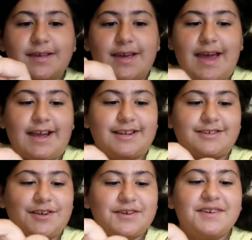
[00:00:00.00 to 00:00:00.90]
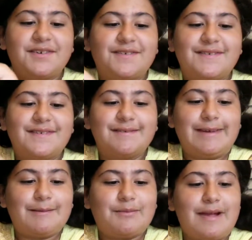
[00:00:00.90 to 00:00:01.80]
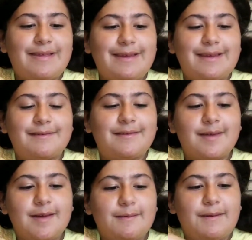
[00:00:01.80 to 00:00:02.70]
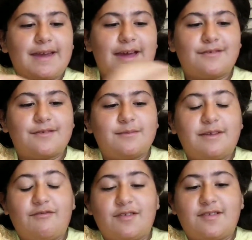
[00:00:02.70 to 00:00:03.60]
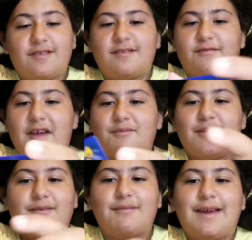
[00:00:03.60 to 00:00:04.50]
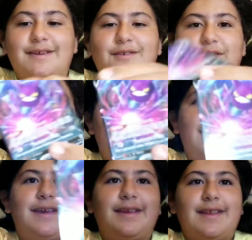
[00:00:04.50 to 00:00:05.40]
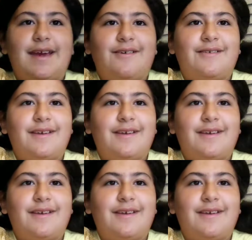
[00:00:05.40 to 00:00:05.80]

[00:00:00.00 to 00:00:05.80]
I can show you. We could probably make out some differences if I bring my Crobat down.